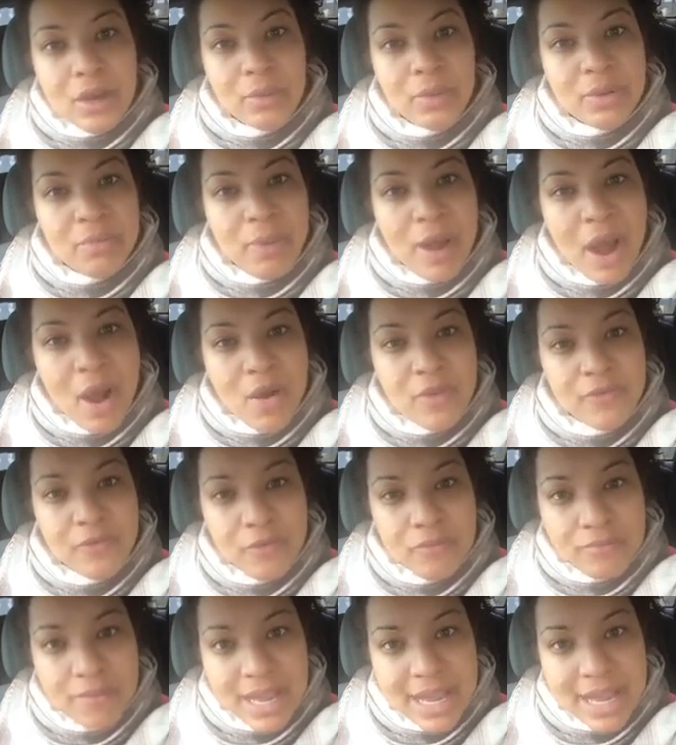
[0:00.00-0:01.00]
What a
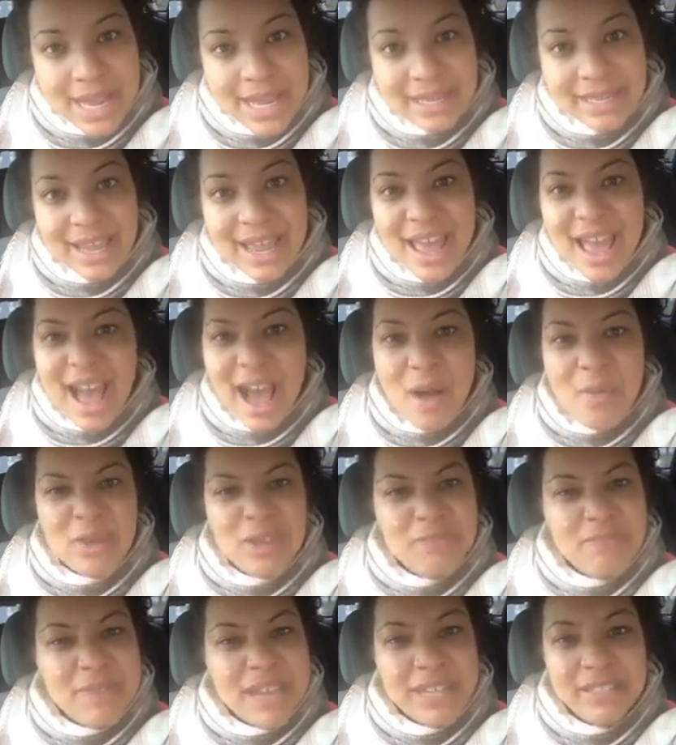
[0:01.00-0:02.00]
powerful man. I
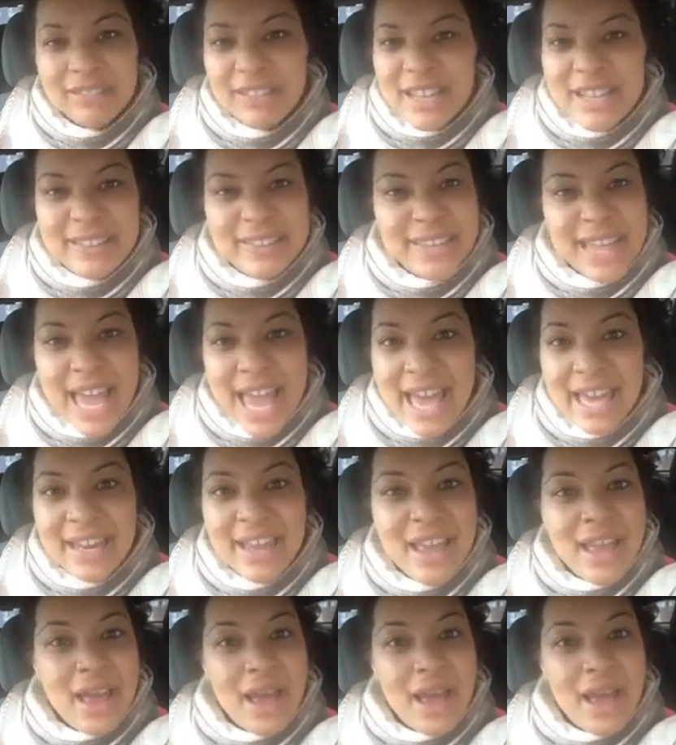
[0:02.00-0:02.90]
want a man like that.